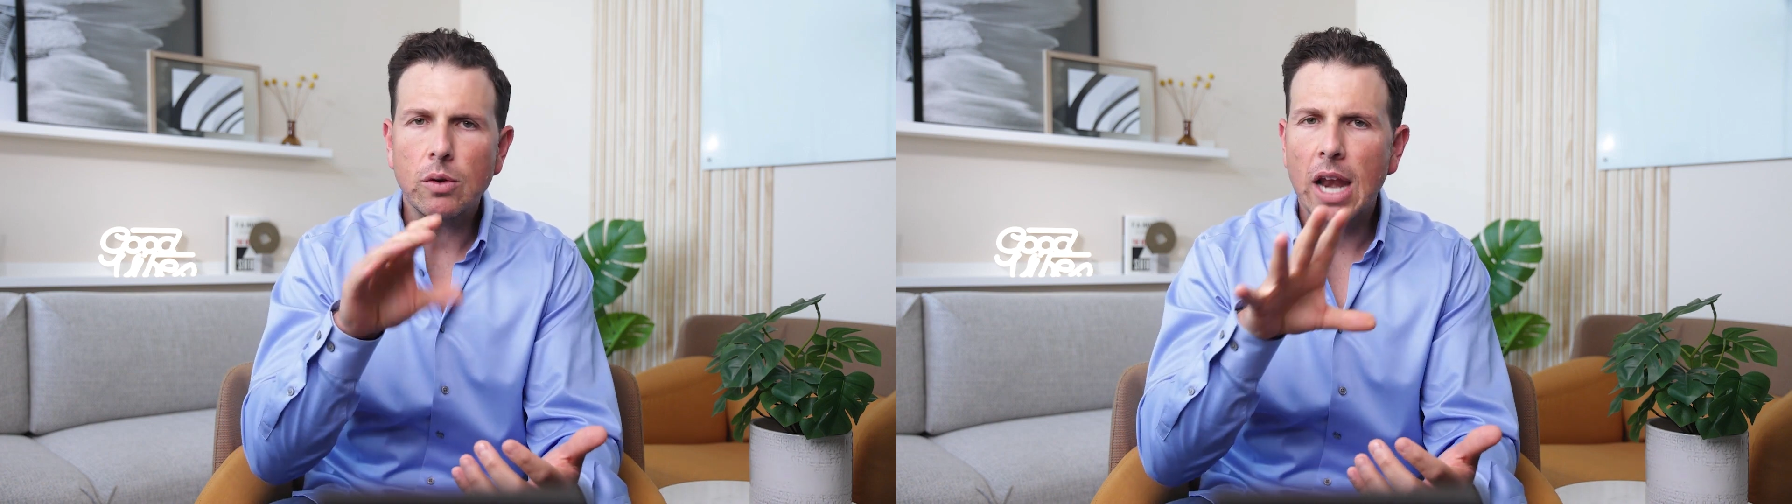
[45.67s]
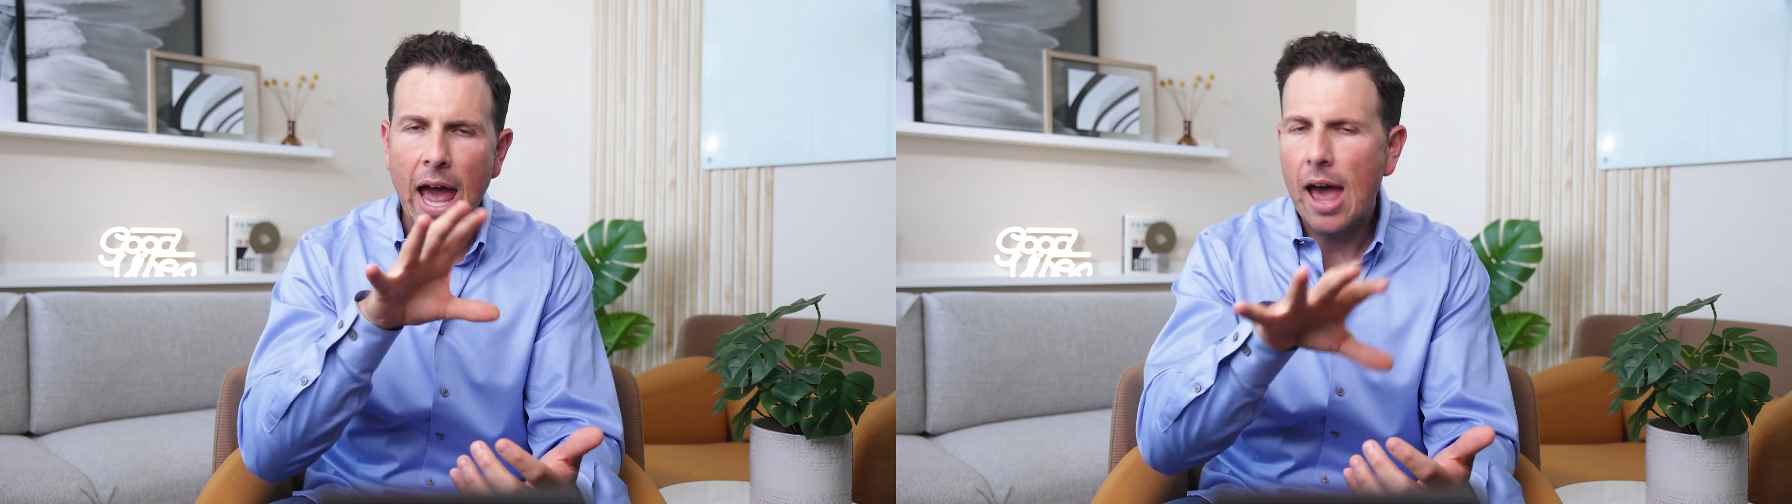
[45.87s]

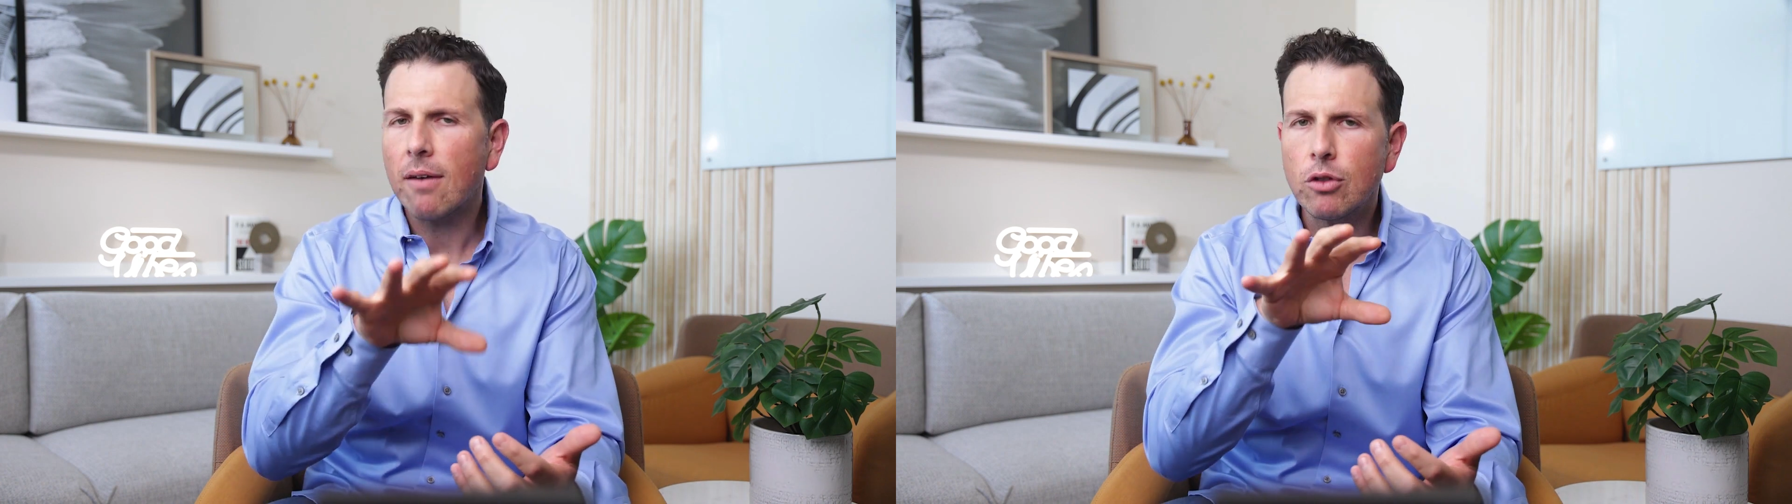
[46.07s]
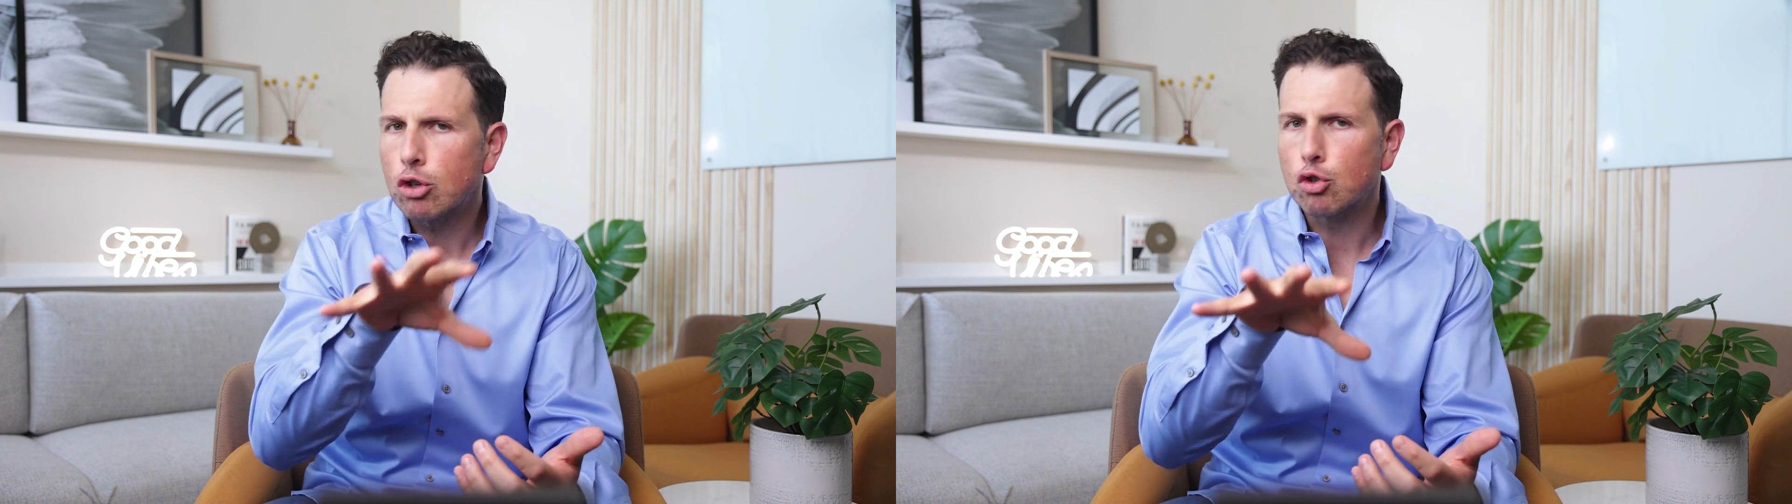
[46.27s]
can
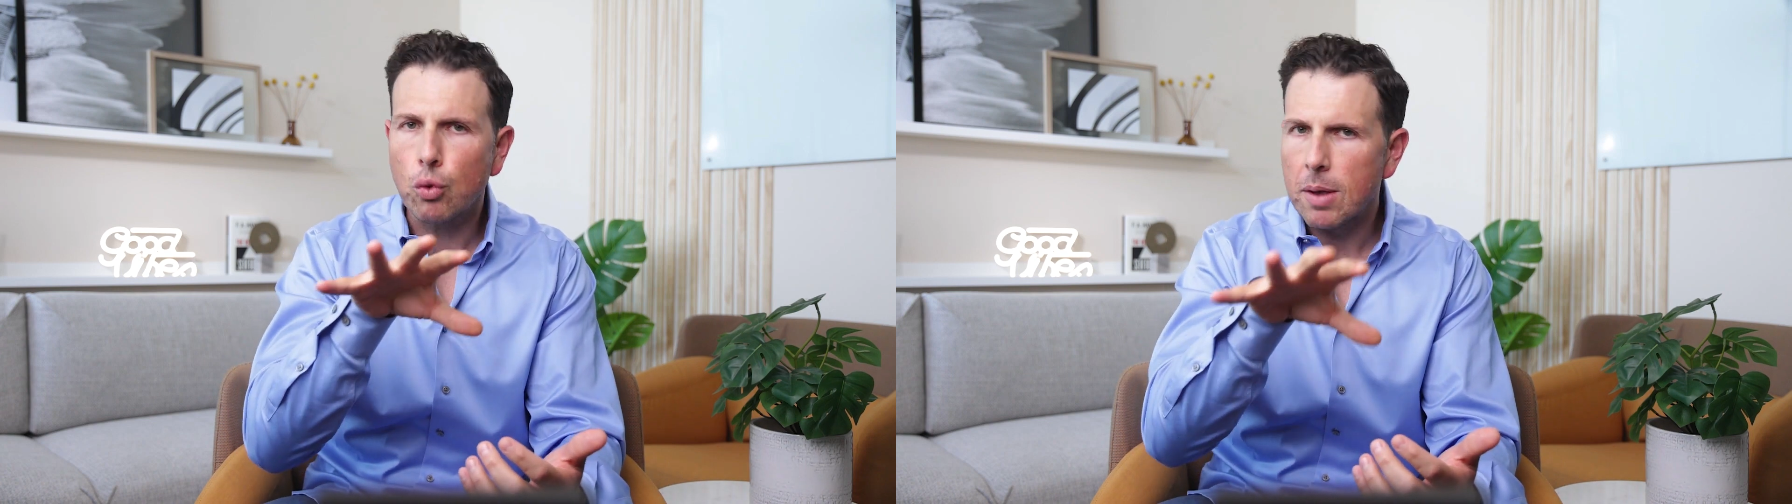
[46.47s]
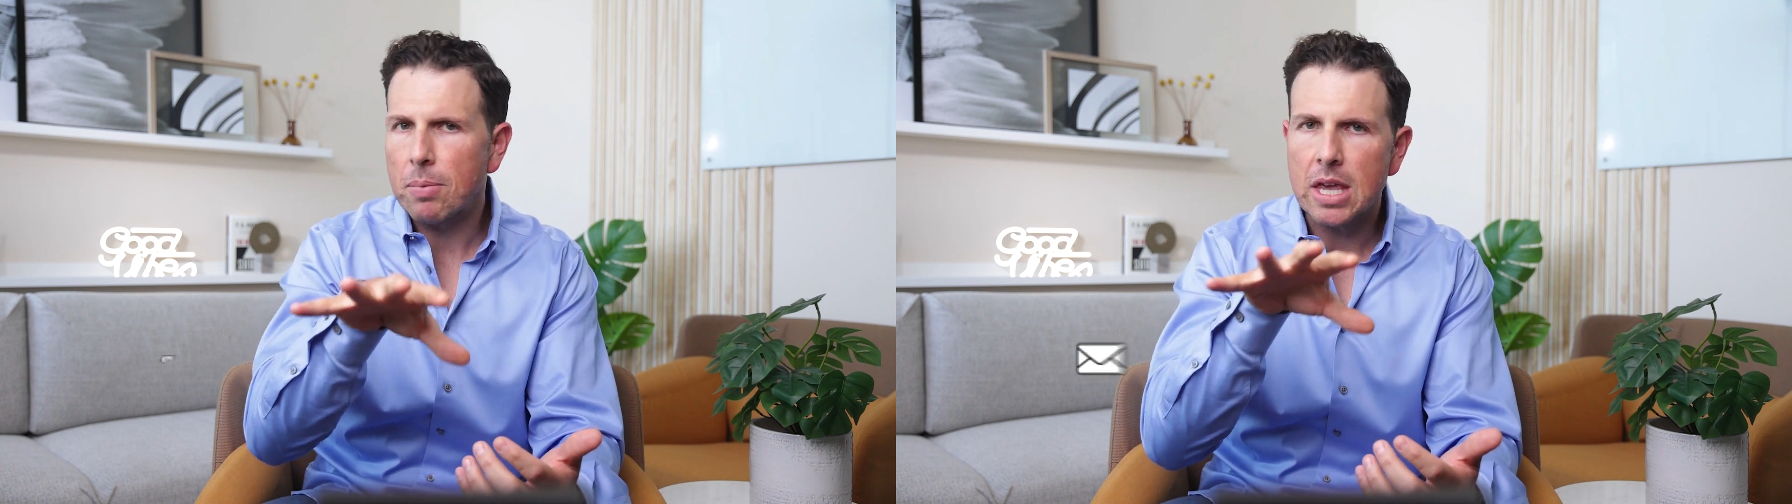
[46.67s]
have the drip